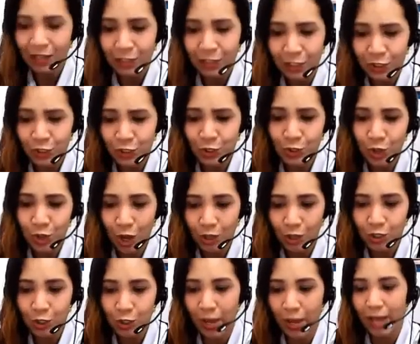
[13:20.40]
Did you
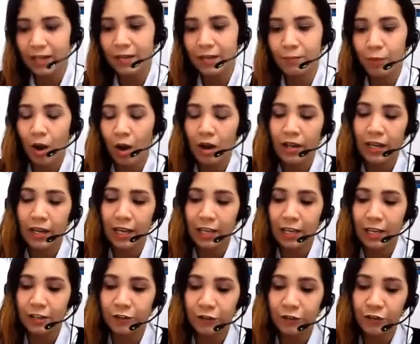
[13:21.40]
talk to anybody
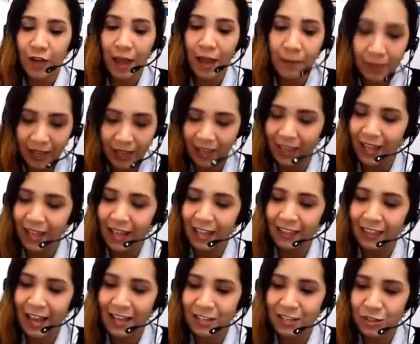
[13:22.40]
in your family
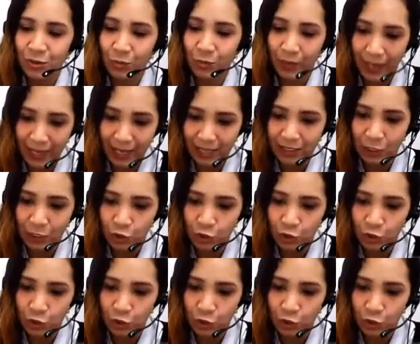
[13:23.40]
last week?